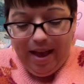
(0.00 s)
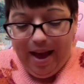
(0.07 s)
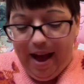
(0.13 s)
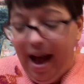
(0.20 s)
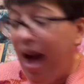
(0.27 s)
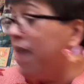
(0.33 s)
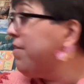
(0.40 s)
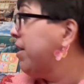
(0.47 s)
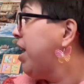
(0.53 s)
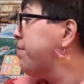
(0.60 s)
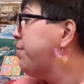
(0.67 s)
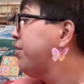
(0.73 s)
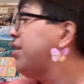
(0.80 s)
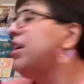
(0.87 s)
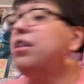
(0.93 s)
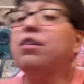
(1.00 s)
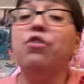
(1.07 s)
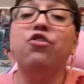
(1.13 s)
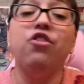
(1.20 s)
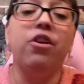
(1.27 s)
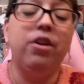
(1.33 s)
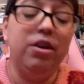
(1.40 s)
I have a couple things to
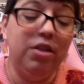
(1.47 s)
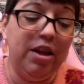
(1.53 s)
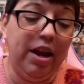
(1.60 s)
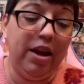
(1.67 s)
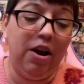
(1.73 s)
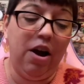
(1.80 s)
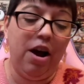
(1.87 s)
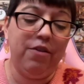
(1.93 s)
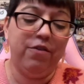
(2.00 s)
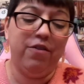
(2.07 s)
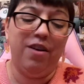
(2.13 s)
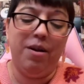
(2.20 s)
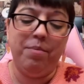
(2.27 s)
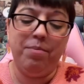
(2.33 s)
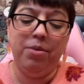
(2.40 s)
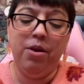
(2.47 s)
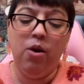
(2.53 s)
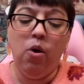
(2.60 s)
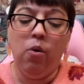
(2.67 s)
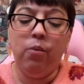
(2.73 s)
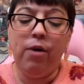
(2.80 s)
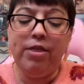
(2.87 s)
show you that I got from,
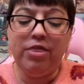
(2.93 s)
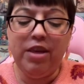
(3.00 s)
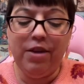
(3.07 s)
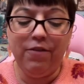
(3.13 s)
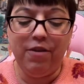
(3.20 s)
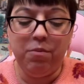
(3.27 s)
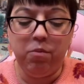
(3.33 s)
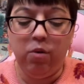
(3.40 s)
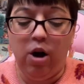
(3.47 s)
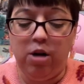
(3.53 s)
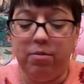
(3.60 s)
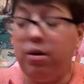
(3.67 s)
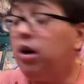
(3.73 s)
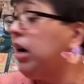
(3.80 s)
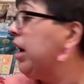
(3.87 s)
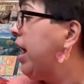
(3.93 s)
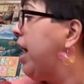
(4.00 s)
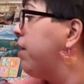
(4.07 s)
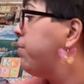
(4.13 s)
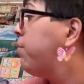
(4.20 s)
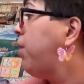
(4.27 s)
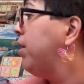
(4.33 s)
one thing from Walmart
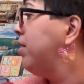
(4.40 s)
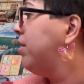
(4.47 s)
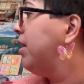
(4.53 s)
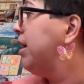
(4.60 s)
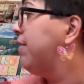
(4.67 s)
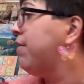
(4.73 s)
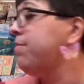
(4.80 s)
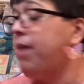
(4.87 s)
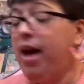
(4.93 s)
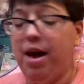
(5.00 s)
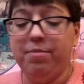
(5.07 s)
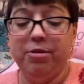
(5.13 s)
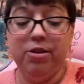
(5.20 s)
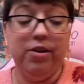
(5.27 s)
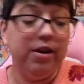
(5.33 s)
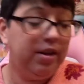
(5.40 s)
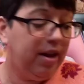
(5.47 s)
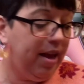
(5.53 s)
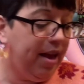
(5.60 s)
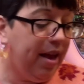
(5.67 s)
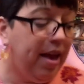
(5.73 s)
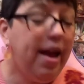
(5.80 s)
and one thing from Amazon.
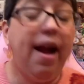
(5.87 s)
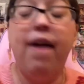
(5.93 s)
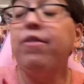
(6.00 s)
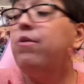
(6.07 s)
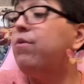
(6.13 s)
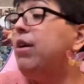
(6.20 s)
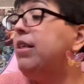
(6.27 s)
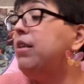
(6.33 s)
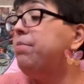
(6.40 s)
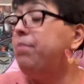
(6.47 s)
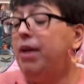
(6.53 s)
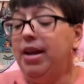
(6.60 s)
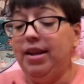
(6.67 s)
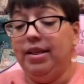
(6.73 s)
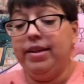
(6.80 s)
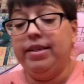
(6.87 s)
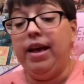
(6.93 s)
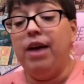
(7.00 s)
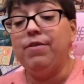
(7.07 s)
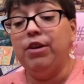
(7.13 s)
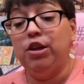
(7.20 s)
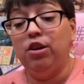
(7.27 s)
And the reason being is because I
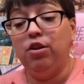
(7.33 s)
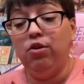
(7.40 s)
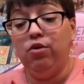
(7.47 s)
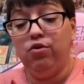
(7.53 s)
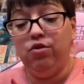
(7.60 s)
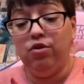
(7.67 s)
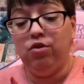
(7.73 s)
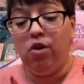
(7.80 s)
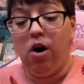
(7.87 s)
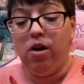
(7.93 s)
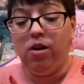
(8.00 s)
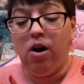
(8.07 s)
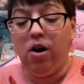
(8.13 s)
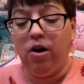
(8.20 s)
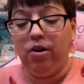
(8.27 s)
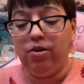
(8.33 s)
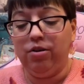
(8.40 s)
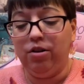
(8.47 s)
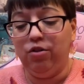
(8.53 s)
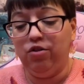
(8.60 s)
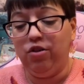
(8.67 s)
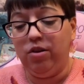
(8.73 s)
have a huge doll haul
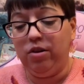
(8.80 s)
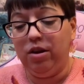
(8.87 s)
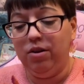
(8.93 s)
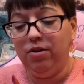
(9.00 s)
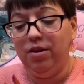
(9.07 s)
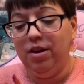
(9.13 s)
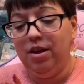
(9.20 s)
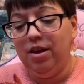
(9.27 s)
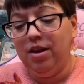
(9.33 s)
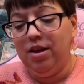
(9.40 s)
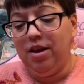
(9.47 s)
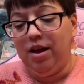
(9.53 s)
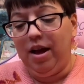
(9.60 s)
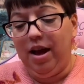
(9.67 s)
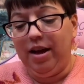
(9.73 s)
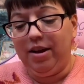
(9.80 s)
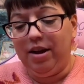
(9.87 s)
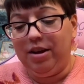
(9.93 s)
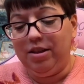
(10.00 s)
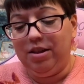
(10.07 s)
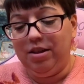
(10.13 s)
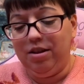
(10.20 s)
to show you. I
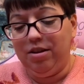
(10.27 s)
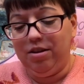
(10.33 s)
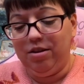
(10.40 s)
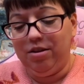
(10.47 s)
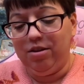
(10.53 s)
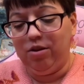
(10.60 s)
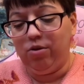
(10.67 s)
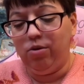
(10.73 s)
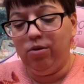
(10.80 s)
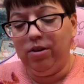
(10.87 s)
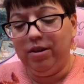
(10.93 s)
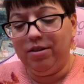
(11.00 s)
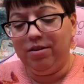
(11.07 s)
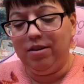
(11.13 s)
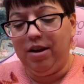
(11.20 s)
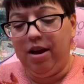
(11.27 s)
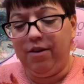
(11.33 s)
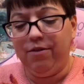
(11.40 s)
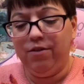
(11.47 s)
got the coolest stuff.